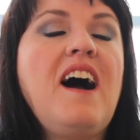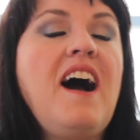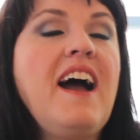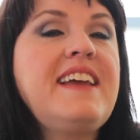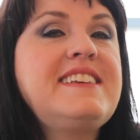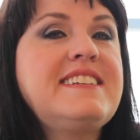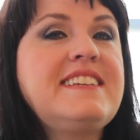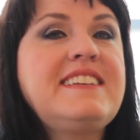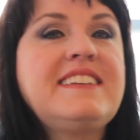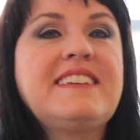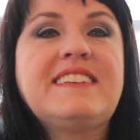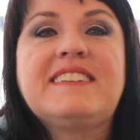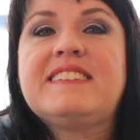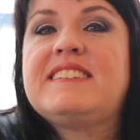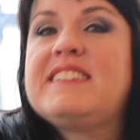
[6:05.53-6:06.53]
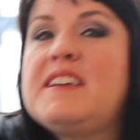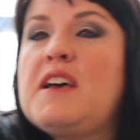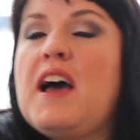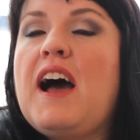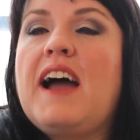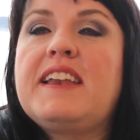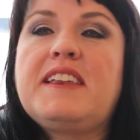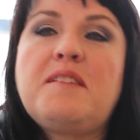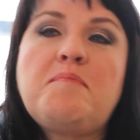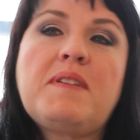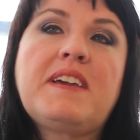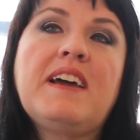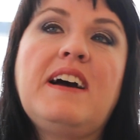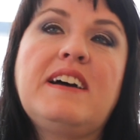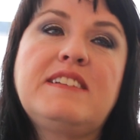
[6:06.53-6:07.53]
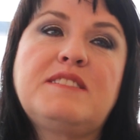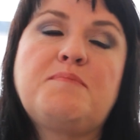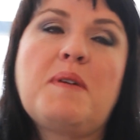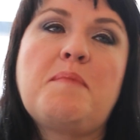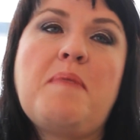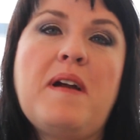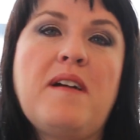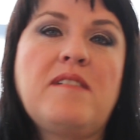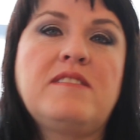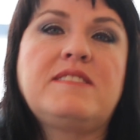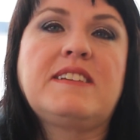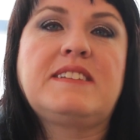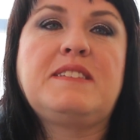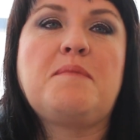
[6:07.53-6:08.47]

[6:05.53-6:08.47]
I didn't because my parents, like I